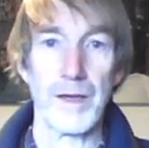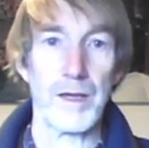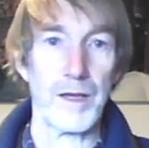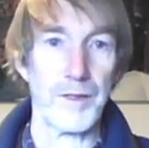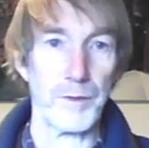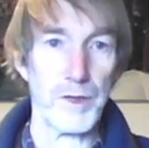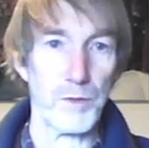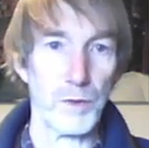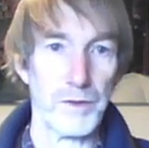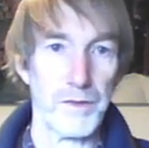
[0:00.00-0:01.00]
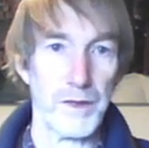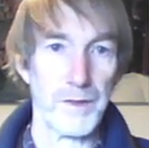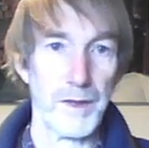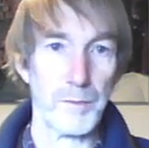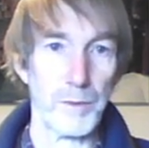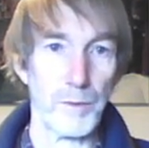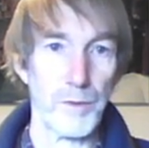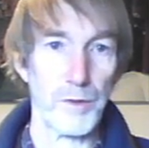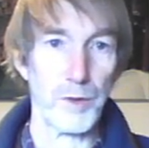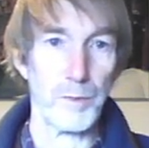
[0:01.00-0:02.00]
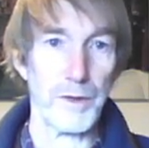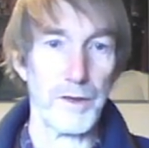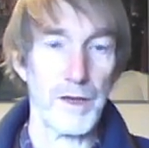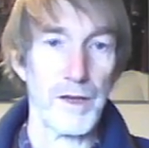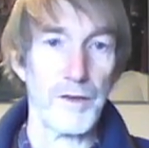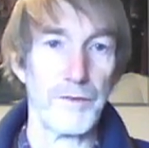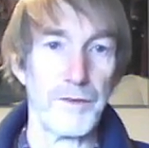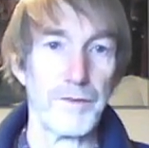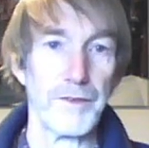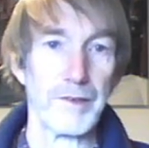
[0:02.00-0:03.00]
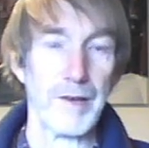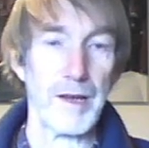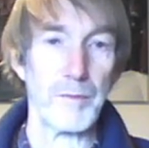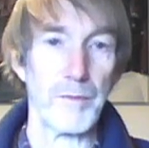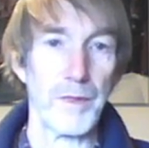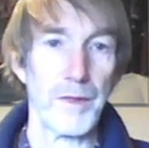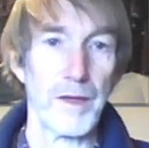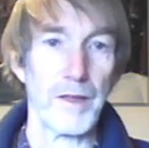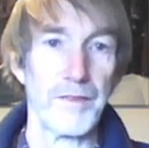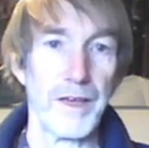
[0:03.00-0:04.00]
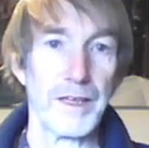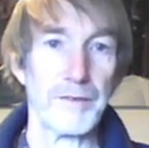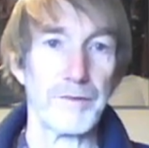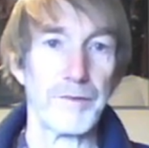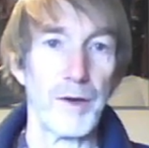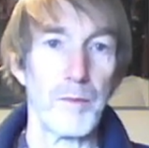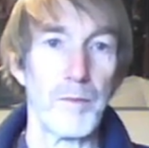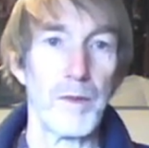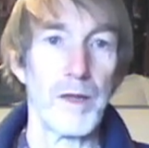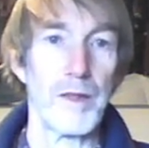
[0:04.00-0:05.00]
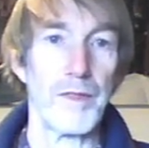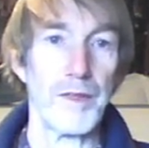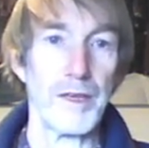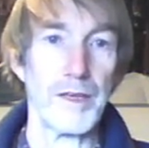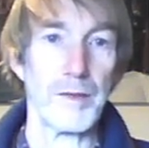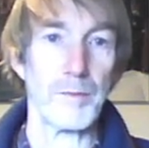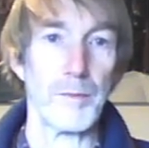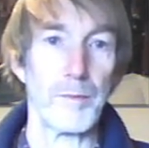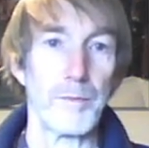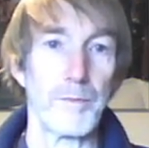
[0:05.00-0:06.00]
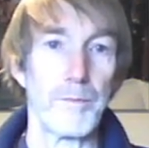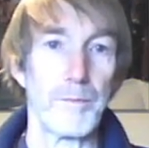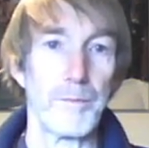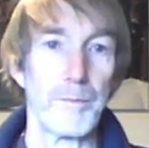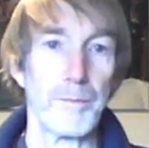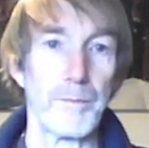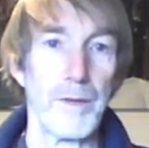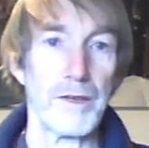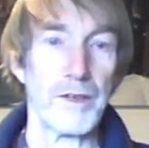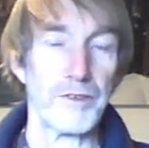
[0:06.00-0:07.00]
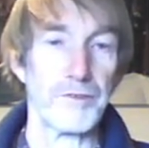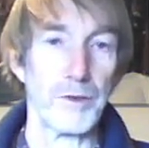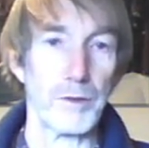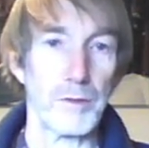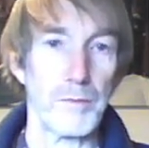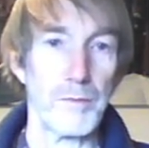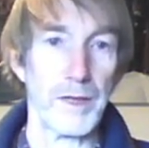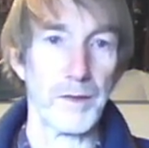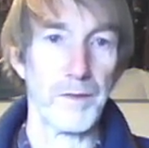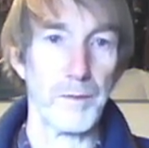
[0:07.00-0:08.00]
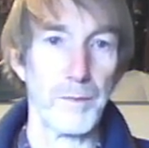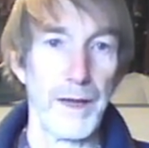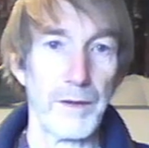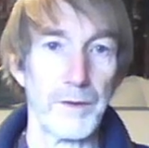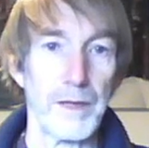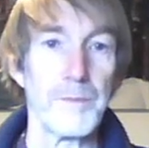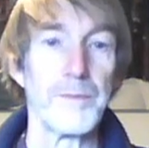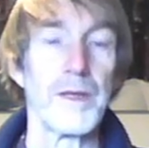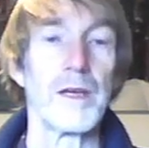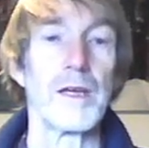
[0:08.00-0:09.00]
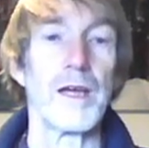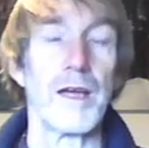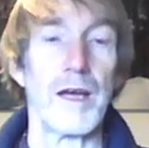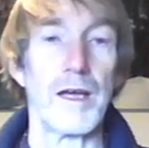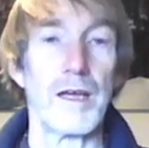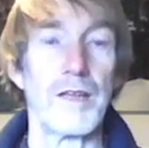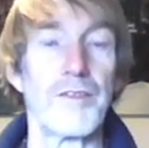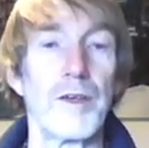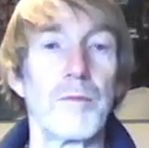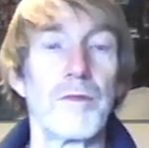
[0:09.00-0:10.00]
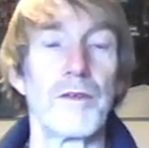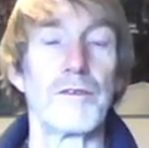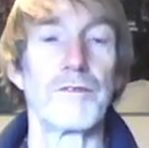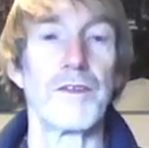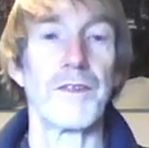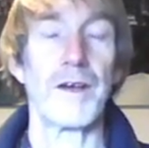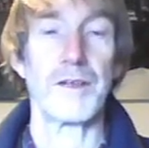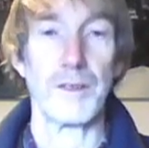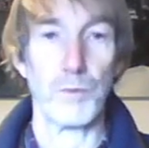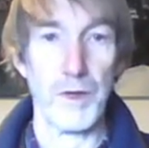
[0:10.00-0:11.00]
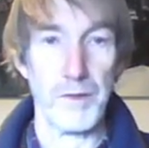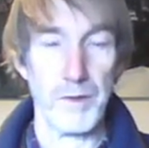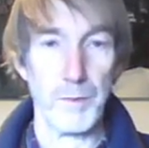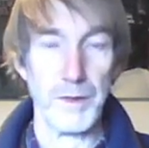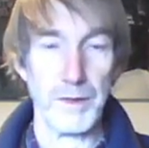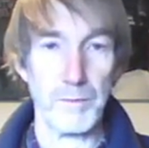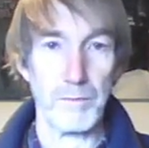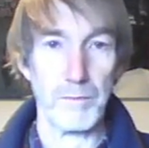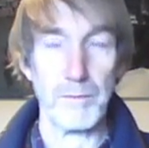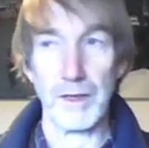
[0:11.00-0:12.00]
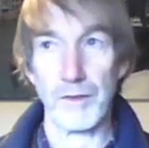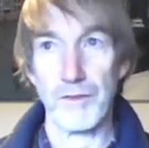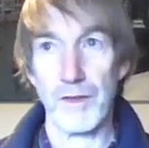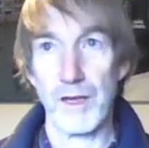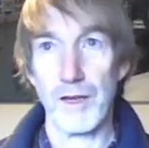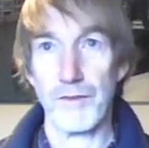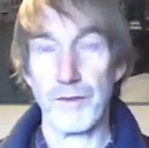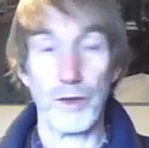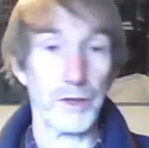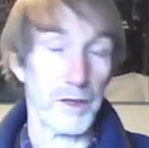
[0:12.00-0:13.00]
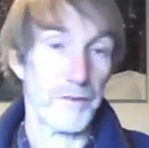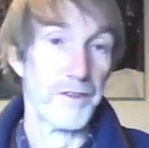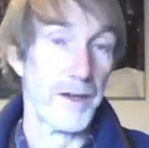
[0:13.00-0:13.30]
So each one of these samples should be 50 grams taken from the industrial mixed powder in terms of deciding whether it's been mixed for long enough time,